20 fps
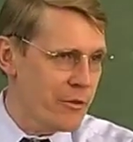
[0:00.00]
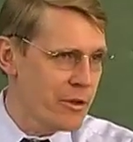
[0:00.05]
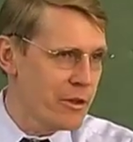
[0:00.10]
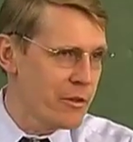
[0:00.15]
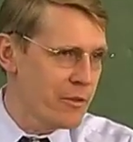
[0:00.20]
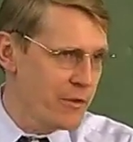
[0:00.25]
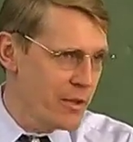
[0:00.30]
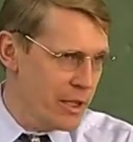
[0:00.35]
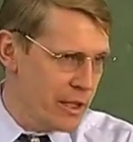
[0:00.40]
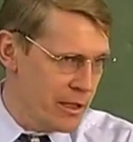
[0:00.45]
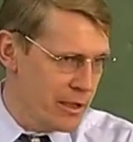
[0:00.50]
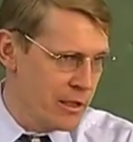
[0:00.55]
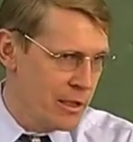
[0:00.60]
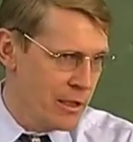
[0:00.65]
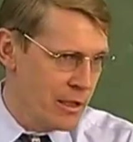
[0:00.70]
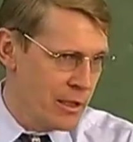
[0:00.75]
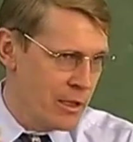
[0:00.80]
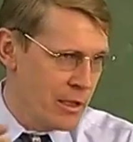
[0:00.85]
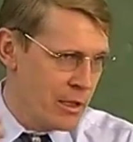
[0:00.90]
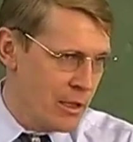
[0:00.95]
the flood.
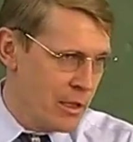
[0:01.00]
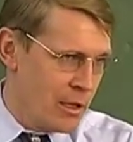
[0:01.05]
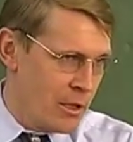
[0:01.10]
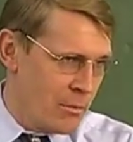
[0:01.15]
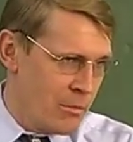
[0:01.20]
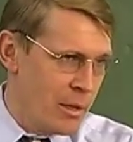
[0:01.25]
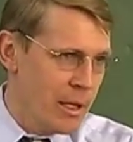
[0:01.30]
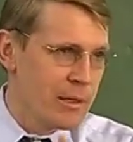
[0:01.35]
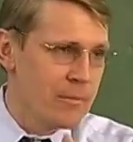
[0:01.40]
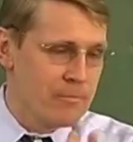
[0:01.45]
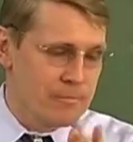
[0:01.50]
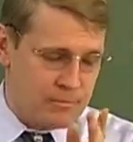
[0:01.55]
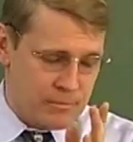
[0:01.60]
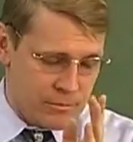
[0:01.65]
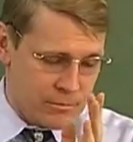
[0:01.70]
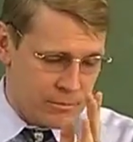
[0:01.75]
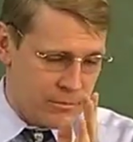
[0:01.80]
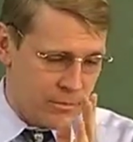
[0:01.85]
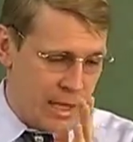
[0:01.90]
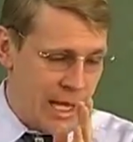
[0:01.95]
But
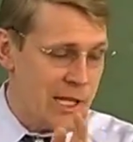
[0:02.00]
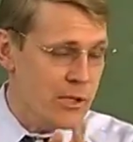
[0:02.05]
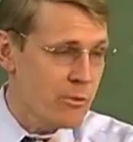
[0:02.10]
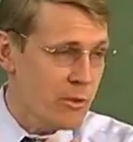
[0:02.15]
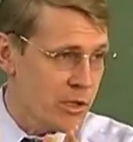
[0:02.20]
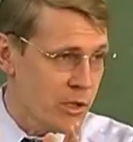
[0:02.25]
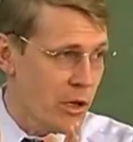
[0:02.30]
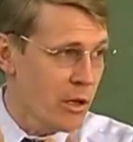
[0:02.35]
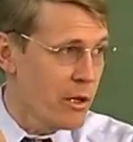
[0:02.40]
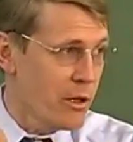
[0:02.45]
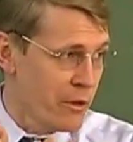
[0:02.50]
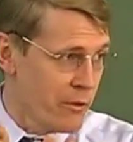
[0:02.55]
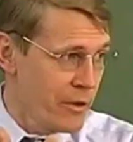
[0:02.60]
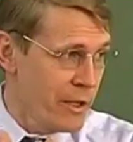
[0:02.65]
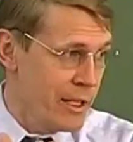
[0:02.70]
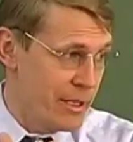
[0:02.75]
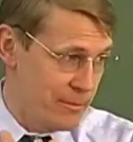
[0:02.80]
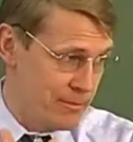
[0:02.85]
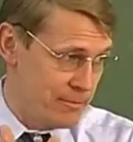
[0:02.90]
that's what started the flood.